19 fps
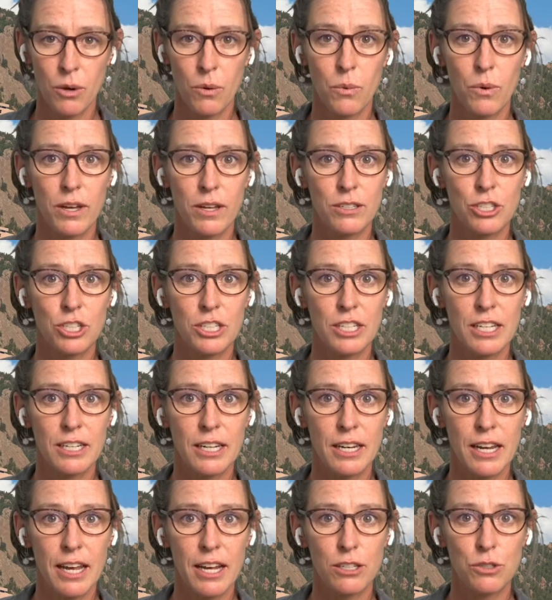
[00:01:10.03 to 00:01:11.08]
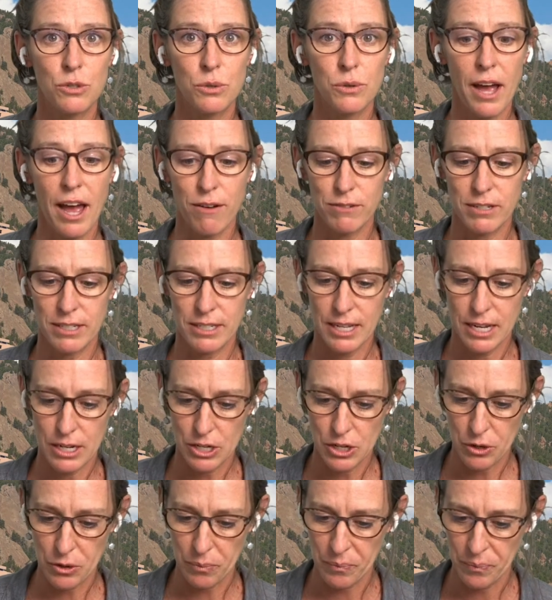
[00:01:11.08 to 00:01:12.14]
what Janine and Andrew have to say
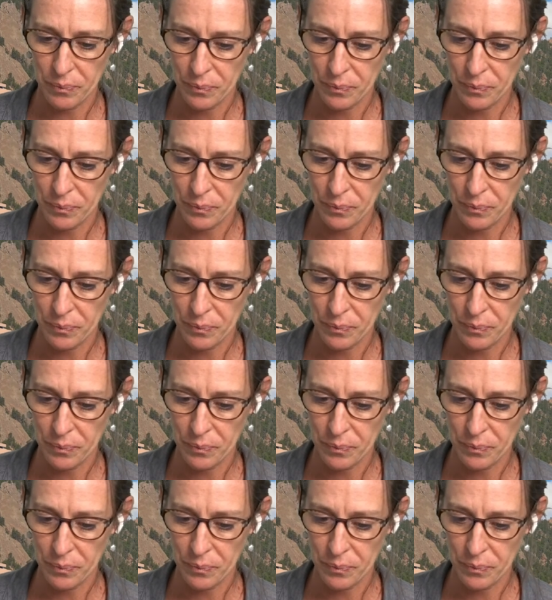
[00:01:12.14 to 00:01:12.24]
to you.